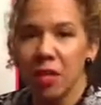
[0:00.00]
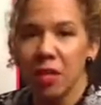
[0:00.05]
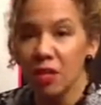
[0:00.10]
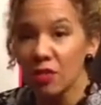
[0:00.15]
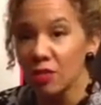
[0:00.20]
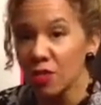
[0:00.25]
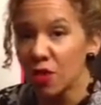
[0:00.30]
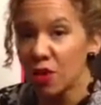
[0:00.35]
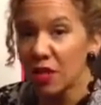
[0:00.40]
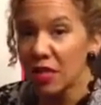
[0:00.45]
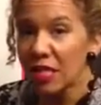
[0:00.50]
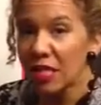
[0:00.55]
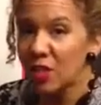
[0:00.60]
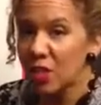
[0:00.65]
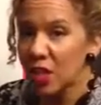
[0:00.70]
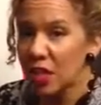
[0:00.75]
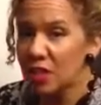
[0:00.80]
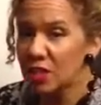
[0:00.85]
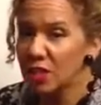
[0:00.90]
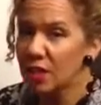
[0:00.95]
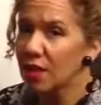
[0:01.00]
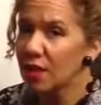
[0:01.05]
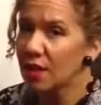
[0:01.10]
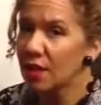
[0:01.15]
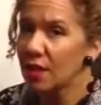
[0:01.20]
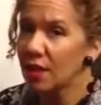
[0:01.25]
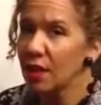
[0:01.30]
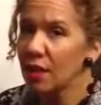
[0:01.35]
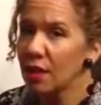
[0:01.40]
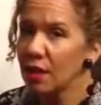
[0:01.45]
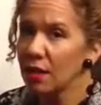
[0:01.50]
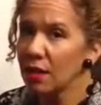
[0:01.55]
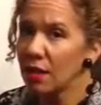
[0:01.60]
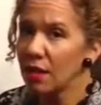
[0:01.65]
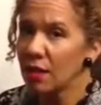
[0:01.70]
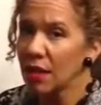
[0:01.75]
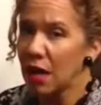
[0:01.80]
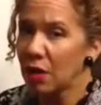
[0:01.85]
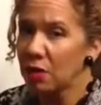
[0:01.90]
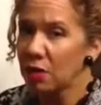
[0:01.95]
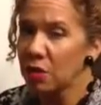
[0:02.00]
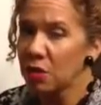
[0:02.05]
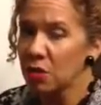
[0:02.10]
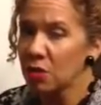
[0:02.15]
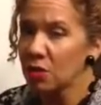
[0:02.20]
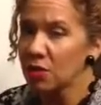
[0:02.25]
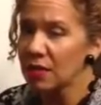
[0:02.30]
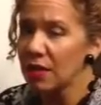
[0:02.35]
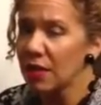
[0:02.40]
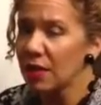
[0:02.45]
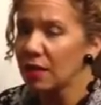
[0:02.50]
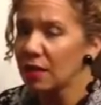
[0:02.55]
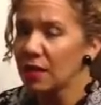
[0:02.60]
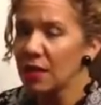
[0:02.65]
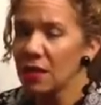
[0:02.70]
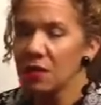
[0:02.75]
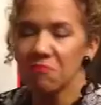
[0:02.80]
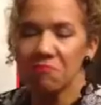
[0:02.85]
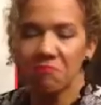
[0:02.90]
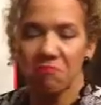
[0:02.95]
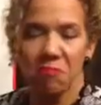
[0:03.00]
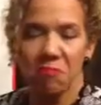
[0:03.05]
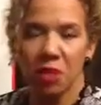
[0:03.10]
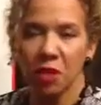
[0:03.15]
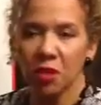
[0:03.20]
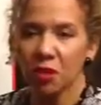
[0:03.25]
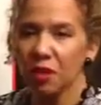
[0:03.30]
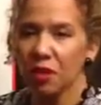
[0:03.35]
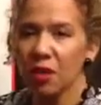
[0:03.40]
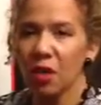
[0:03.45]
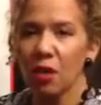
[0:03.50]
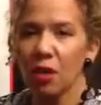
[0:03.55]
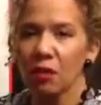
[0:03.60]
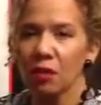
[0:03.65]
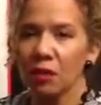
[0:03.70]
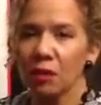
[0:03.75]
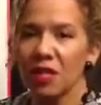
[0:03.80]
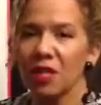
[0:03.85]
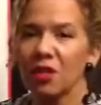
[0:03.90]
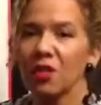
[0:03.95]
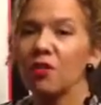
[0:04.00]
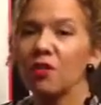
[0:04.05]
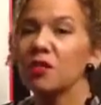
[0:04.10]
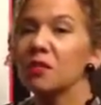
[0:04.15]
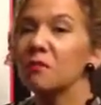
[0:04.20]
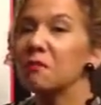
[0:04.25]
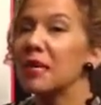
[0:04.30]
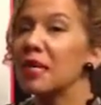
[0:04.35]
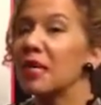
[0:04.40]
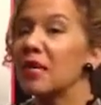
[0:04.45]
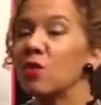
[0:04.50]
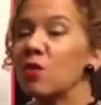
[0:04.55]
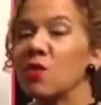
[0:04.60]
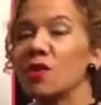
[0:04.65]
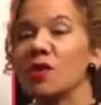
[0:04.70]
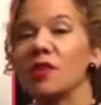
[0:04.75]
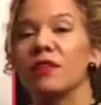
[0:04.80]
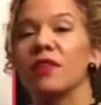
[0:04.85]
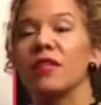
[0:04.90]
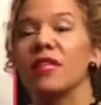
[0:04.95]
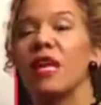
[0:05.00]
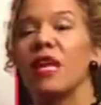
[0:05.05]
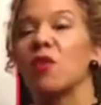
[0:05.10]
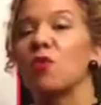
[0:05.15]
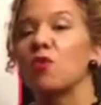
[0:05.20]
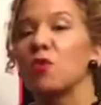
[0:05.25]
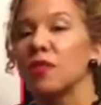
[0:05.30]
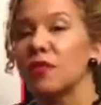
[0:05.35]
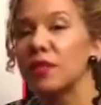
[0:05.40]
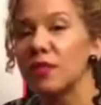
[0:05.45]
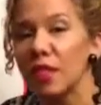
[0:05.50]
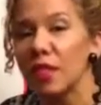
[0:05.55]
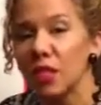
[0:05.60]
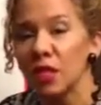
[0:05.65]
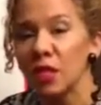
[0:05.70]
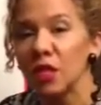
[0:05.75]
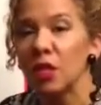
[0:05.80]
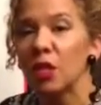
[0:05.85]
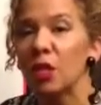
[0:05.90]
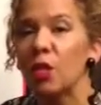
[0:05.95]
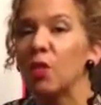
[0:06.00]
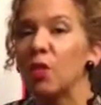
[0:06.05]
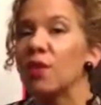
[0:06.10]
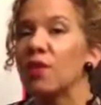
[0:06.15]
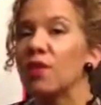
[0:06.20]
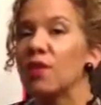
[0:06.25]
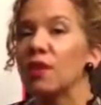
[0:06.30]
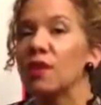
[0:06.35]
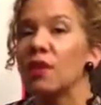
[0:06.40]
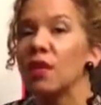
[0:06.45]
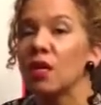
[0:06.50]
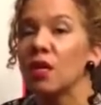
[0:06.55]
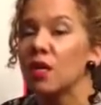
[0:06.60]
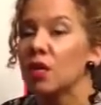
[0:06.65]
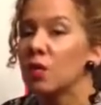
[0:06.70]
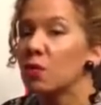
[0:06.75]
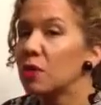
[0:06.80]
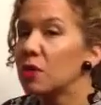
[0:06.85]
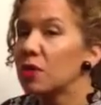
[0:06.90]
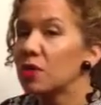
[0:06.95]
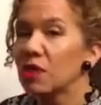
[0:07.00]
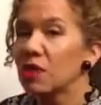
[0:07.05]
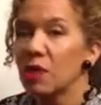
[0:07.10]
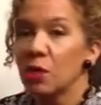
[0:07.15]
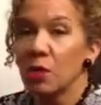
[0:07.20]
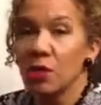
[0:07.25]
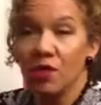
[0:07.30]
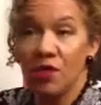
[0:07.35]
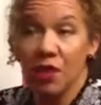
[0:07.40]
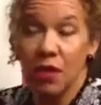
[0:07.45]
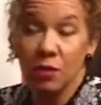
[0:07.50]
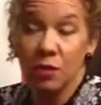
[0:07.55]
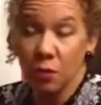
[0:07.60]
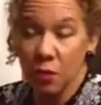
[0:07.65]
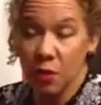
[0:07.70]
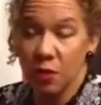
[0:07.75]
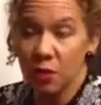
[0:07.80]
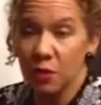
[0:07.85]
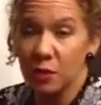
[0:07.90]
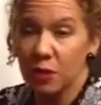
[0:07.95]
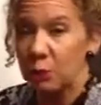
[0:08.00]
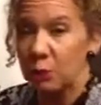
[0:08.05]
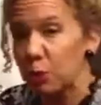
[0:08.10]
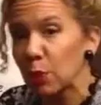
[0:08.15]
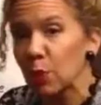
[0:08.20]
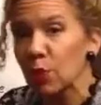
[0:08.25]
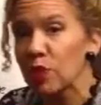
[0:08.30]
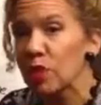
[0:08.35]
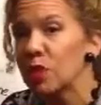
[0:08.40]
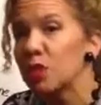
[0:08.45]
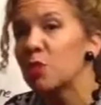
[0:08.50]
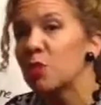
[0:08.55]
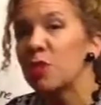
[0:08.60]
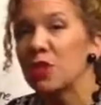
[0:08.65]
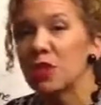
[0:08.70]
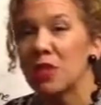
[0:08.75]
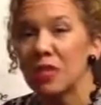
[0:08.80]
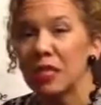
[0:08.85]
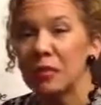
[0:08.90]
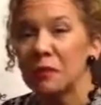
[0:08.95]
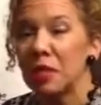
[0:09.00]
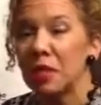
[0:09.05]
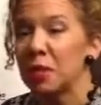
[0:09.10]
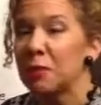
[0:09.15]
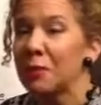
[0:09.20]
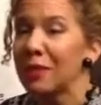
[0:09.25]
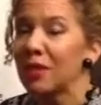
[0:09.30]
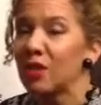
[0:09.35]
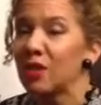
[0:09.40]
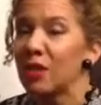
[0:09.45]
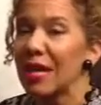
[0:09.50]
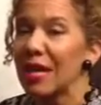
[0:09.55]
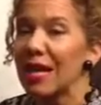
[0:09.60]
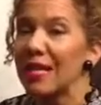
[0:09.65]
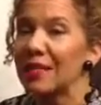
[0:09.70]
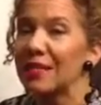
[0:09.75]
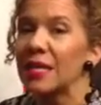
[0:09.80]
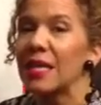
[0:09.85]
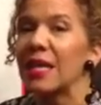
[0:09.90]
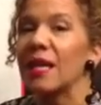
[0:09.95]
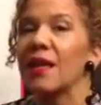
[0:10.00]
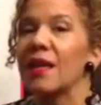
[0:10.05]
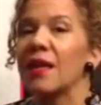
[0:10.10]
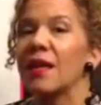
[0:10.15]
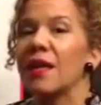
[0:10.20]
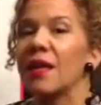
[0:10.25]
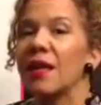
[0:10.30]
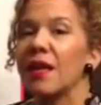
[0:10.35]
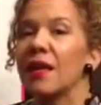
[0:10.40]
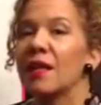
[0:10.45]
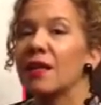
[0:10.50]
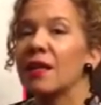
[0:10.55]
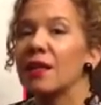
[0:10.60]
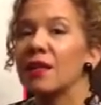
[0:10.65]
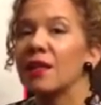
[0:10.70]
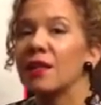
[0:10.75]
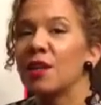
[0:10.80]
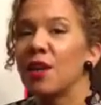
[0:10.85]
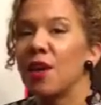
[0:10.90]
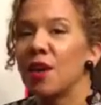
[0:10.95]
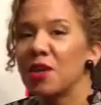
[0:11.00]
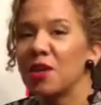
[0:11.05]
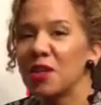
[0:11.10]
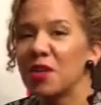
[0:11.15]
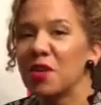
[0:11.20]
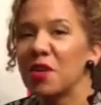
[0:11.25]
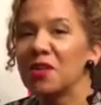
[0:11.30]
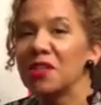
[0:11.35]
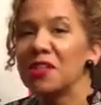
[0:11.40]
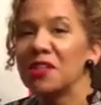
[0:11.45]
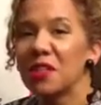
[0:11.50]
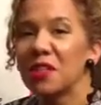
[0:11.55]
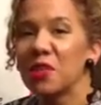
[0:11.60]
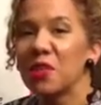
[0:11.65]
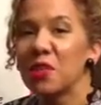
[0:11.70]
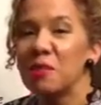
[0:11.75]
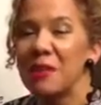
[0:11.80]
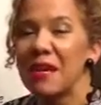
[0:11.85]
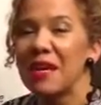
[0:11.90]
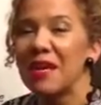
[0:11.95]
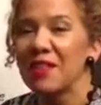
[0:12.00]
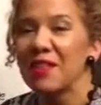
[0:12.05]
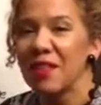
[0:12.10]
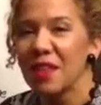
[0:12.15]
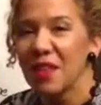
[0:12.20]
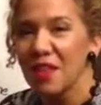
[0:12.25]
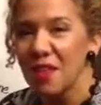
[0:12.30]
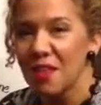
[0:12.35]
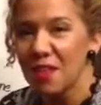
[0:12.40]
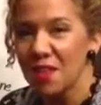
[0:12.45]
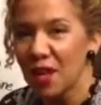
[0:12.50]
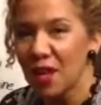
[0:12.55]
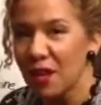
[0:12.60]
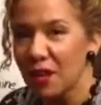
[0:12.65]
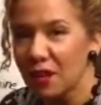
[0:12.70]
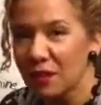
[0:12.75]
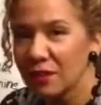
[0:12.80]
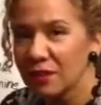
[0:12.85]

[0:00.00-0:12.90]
Is there any change in the on how you used it? Not at all. It doesn't matter whether the noun was singular or whether whether it was plural because you were talking about a million cats. The article still remain the.